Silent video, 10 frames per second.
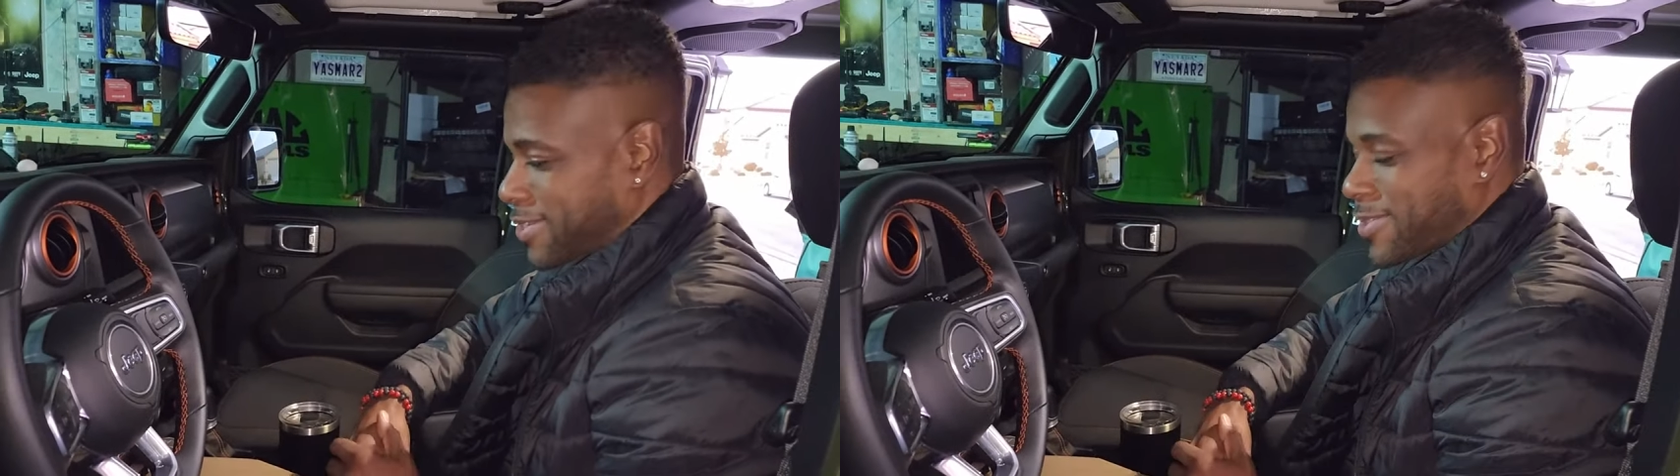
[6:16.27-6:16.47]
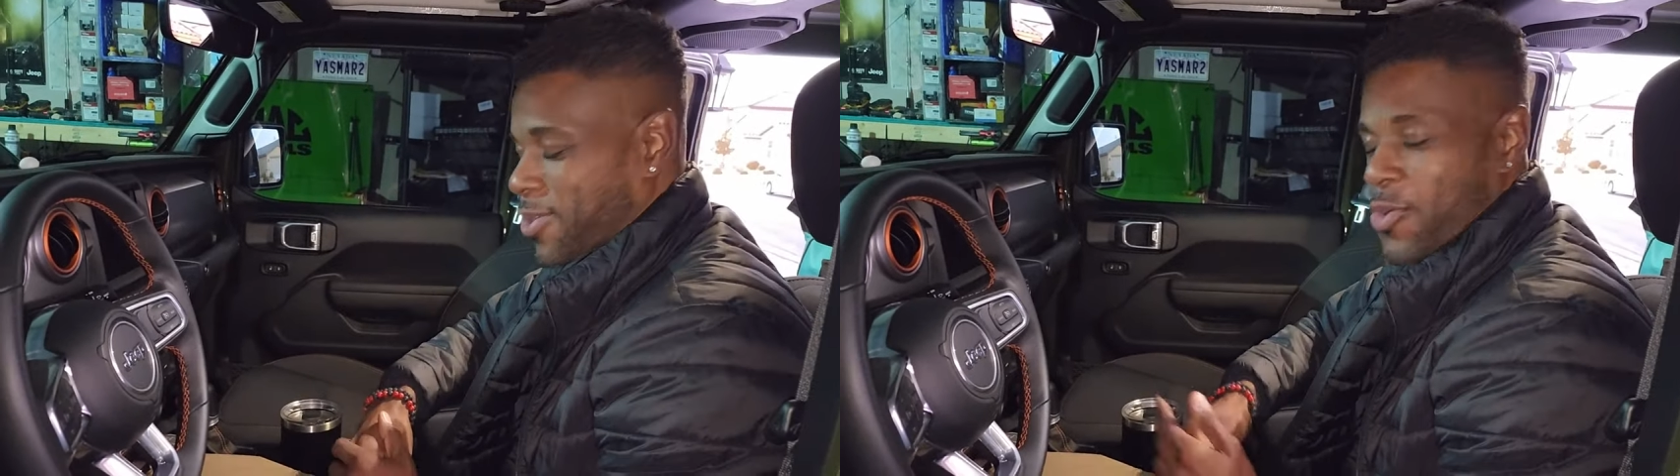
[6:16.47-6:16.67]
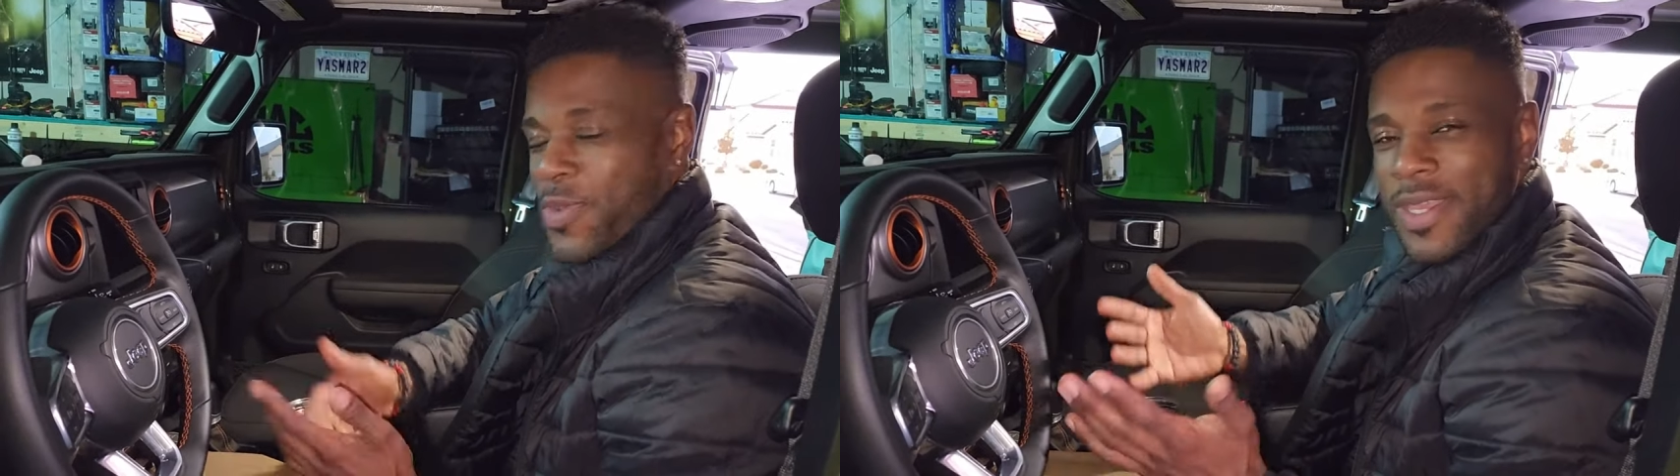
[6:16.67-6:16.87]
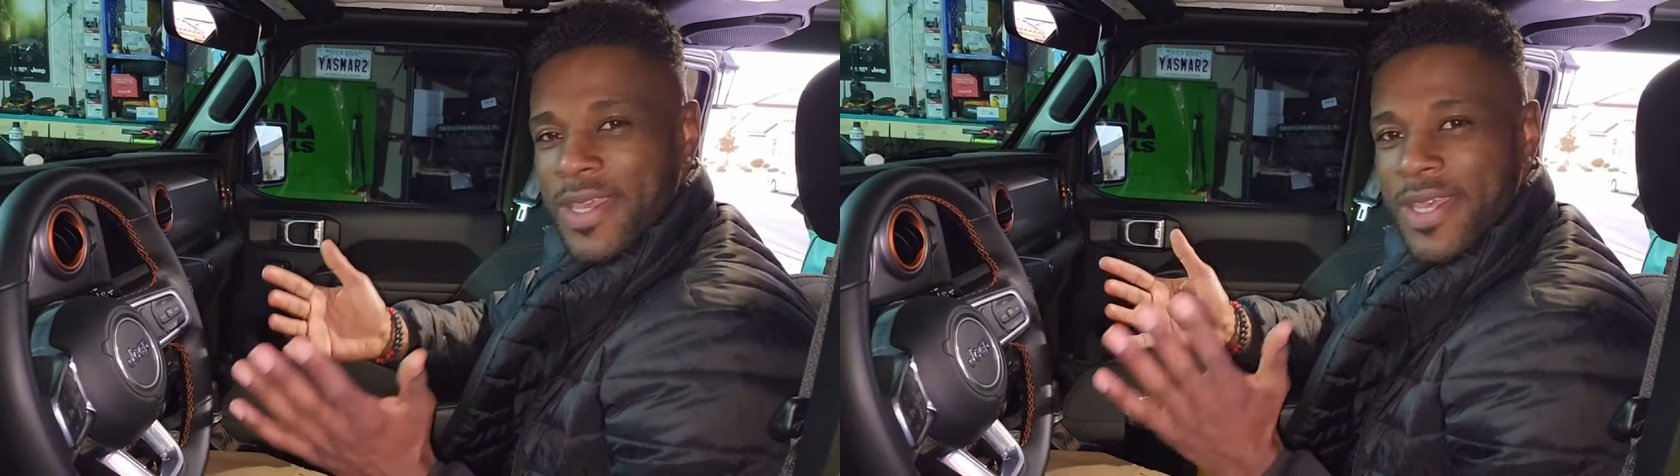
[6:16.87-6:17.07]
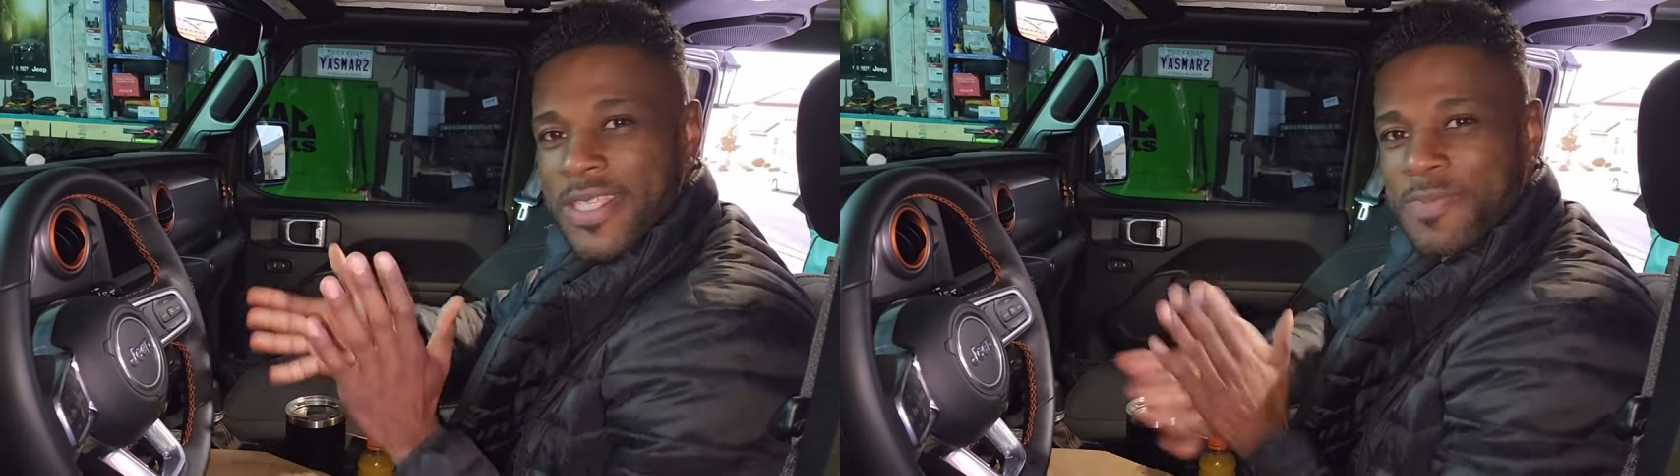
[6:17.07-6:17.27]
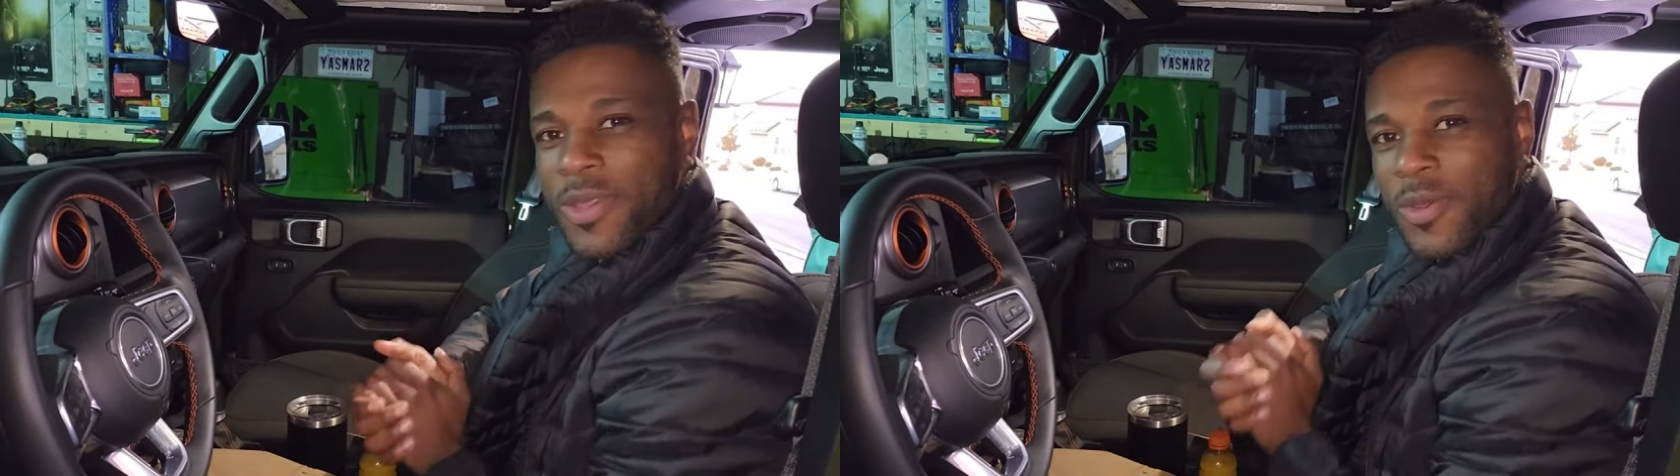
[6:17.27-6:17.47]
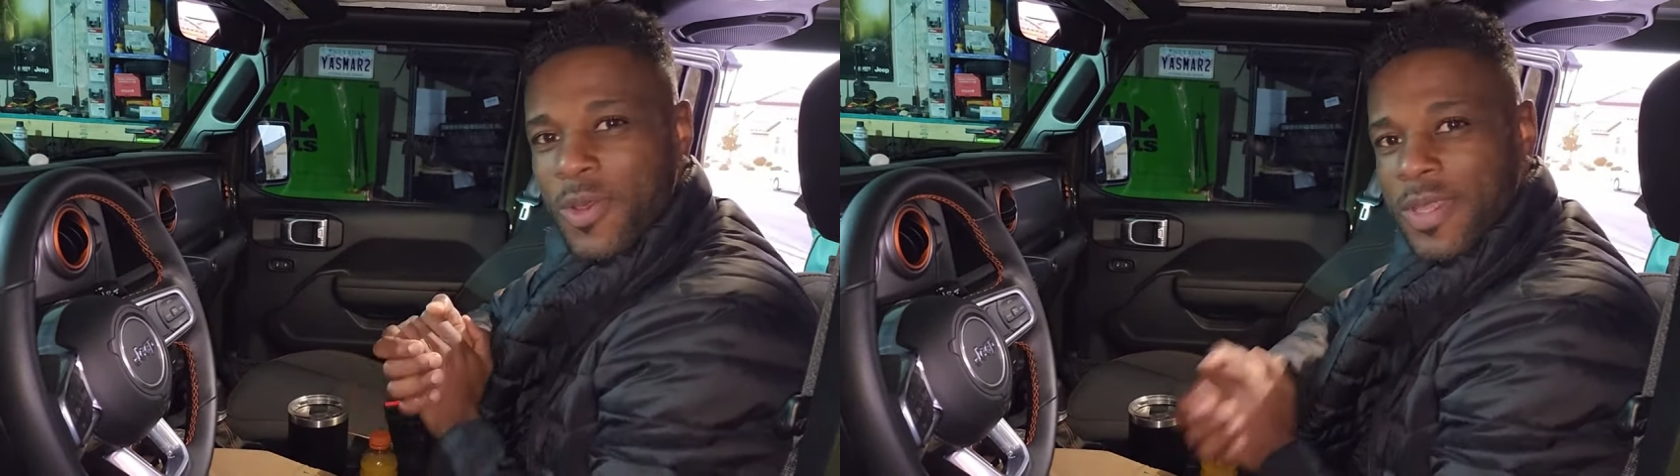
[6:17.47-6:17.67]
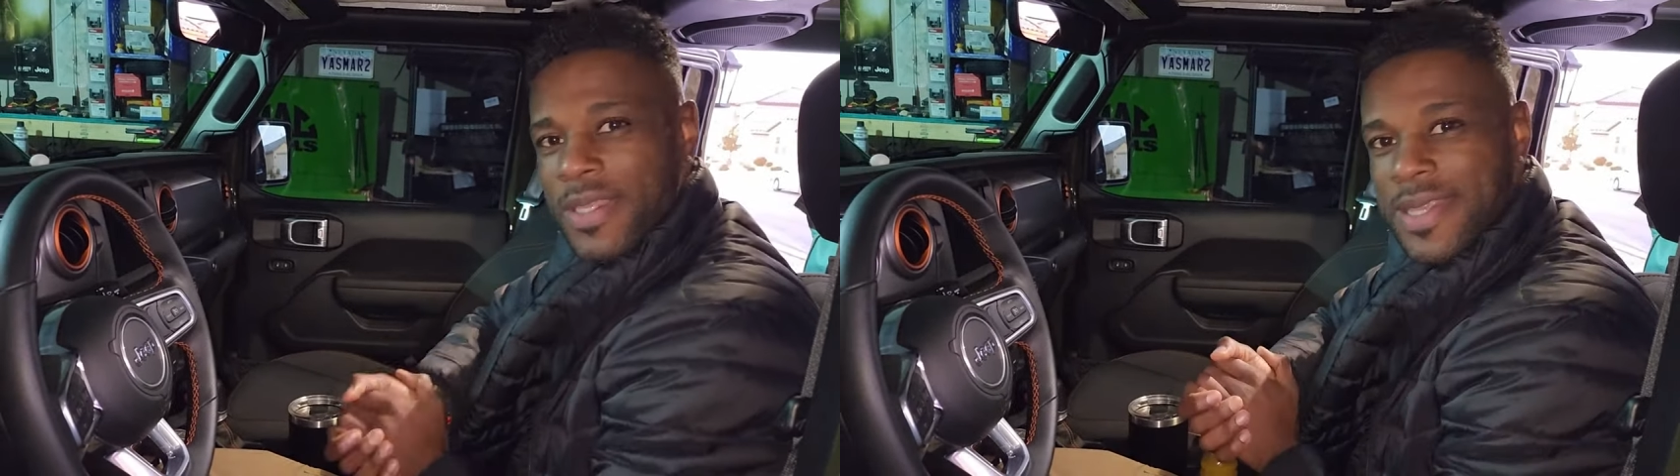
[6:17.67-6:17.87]
So we spent
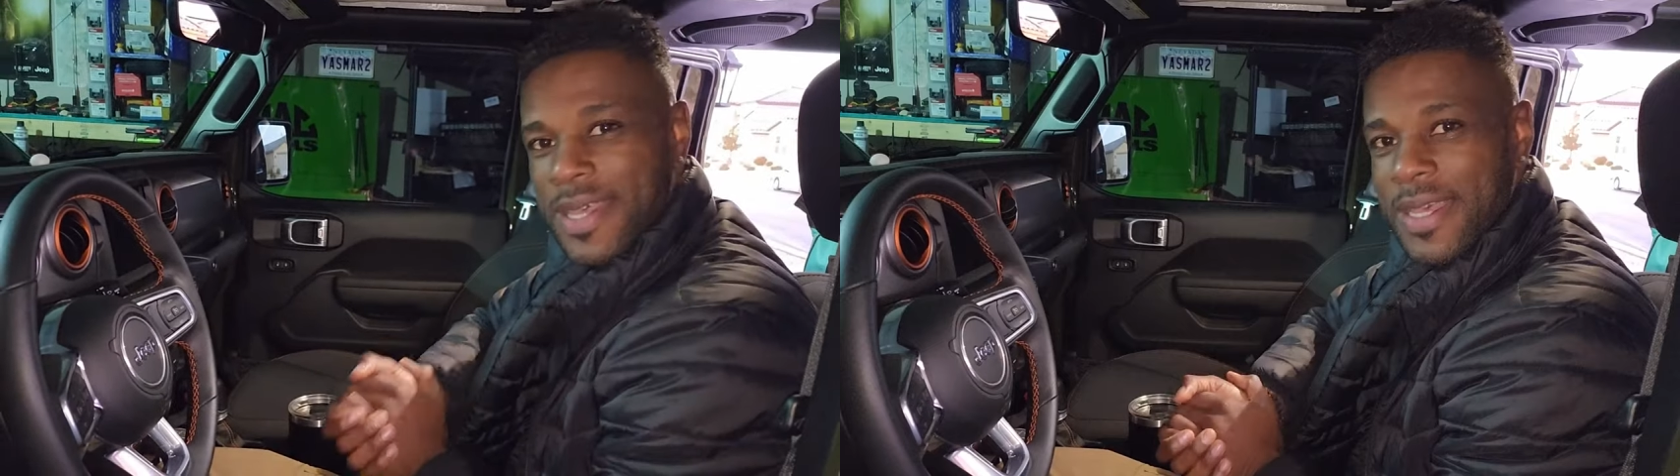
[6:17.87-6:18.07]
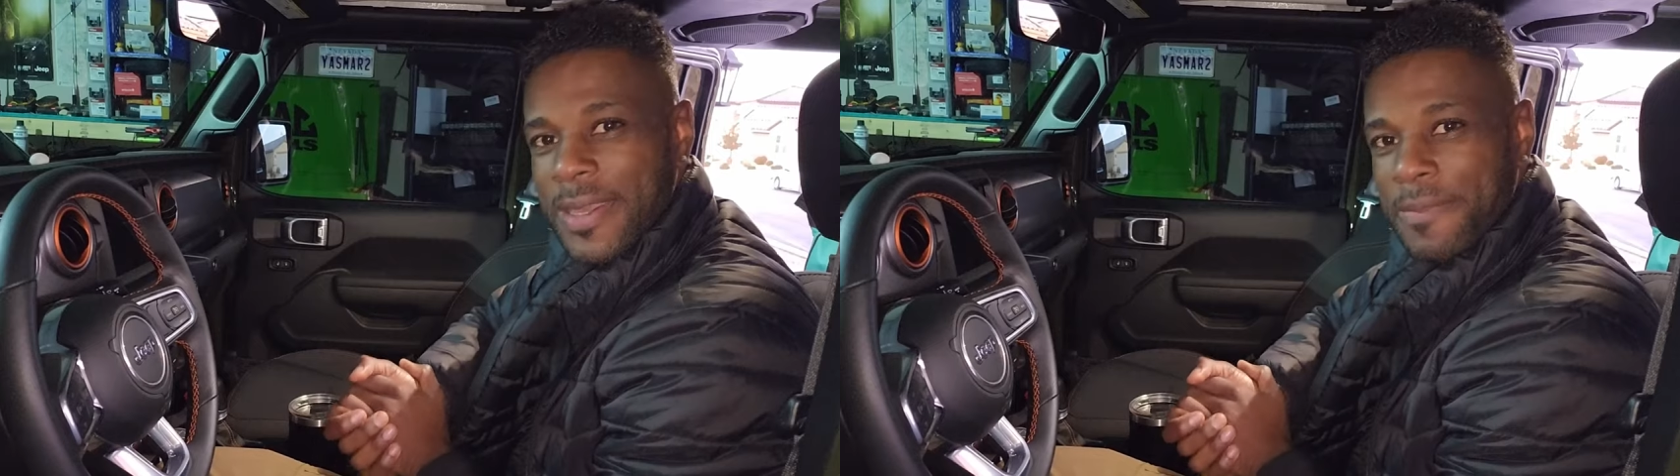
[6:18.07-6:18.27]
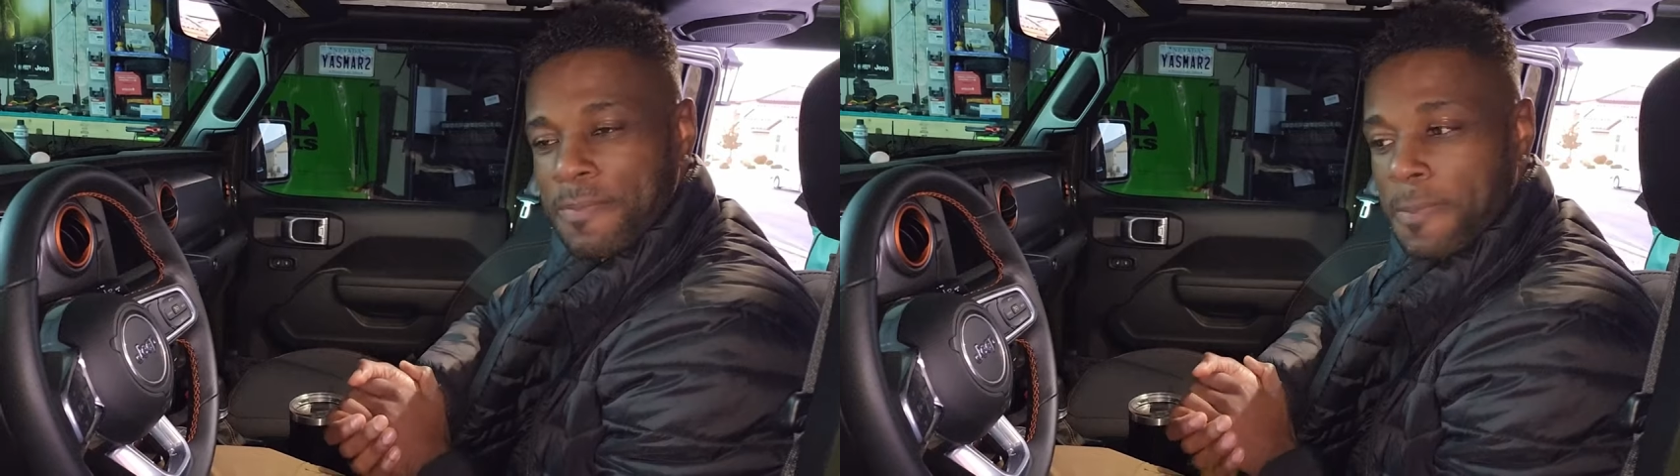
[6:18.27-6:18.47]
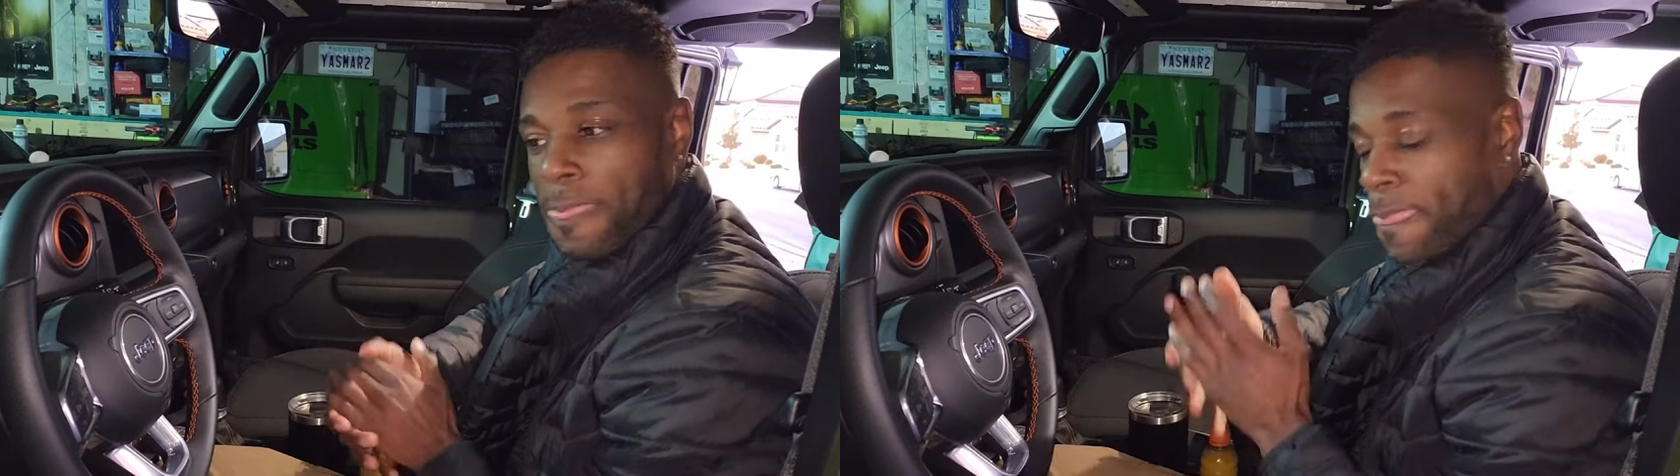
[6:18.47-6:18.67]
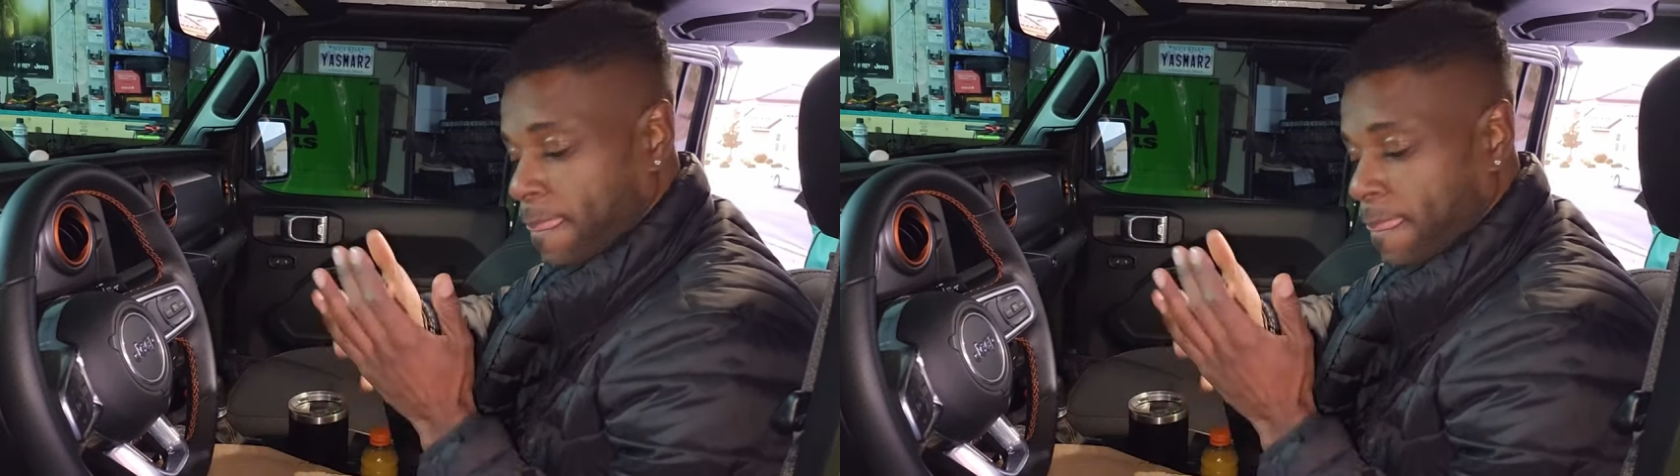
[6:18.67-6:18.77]
all that time